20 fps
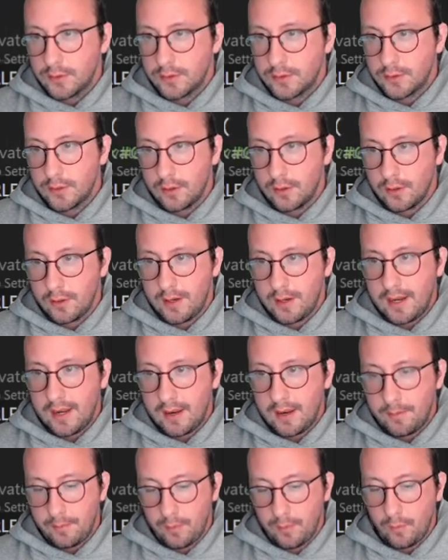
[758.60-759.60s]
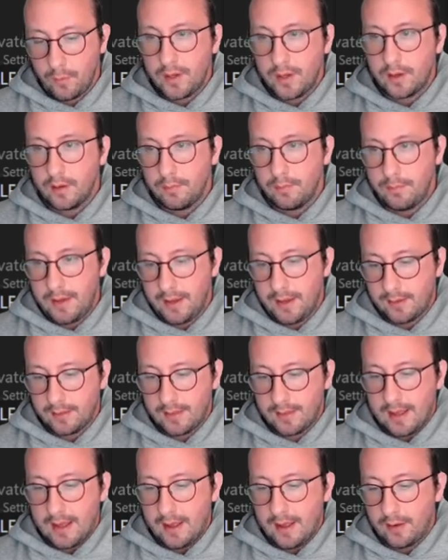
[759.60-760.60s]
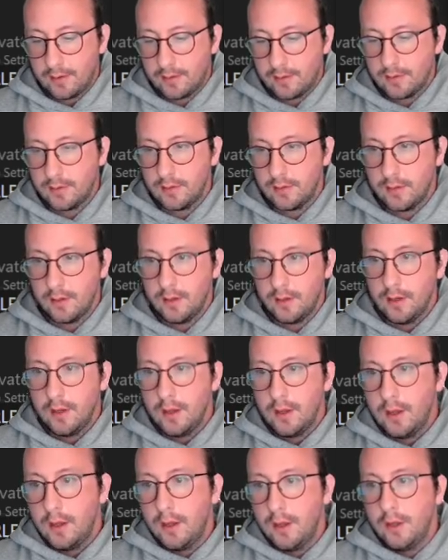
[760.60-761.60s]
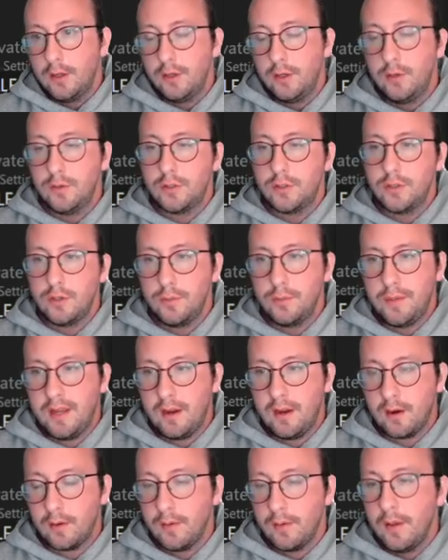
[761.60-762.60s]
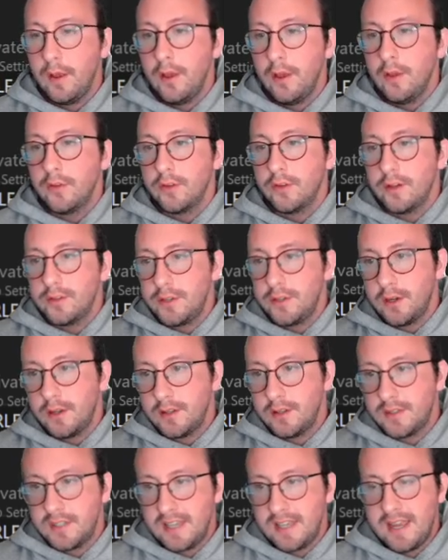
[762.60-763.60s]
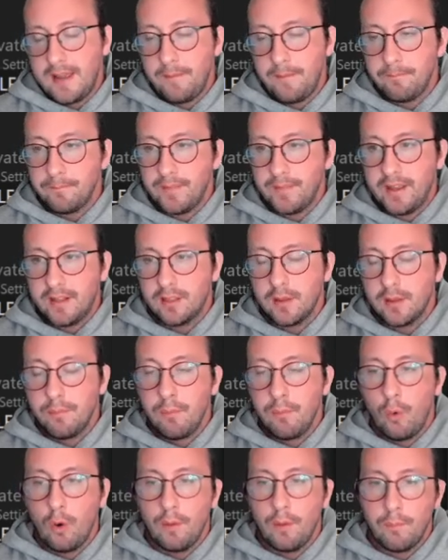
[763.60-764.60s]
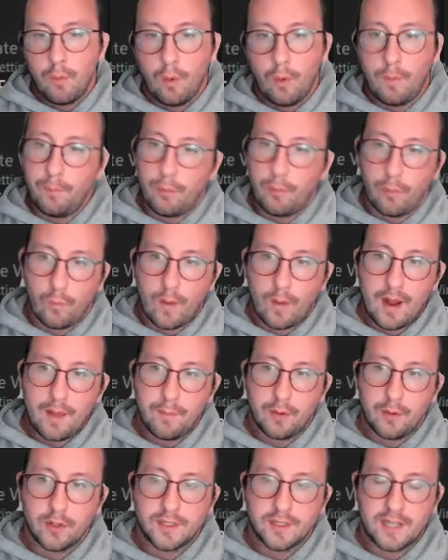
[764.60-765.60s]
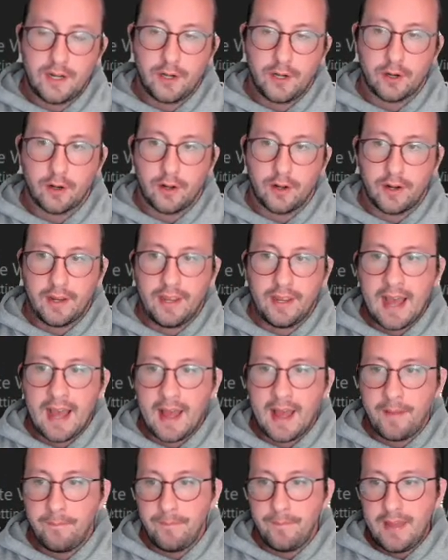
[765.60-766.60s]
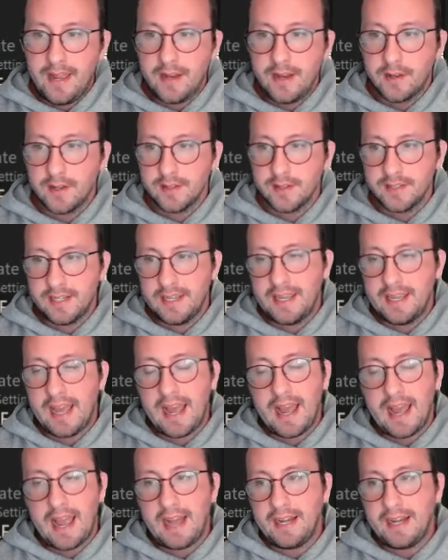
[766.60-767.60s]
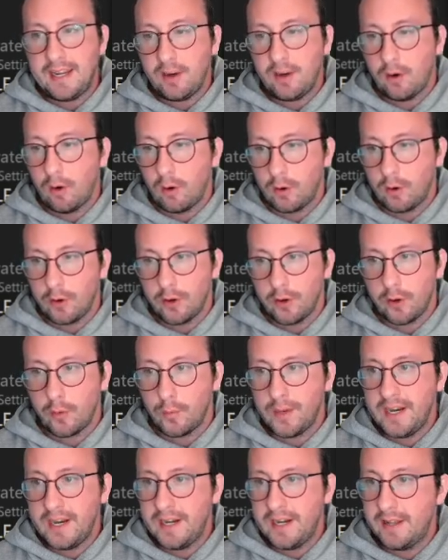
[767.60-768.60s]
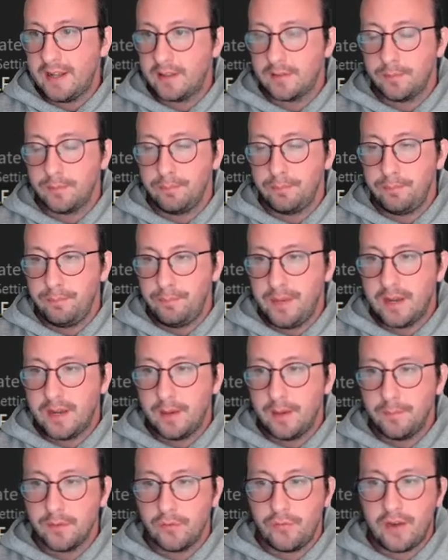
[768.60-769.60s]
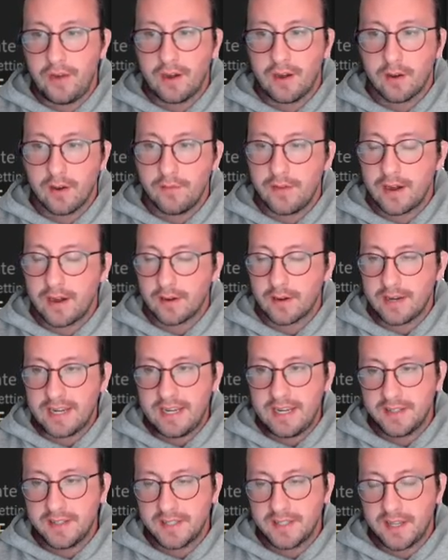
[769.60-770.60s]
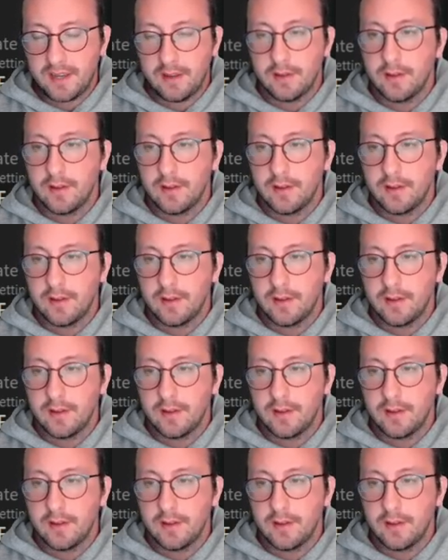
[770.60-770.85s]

Surname, we can make that YouTube here. So as you can see, like the more and more parameters that you're going to get, it doesn't get any harder to read. It becomes very, very easy.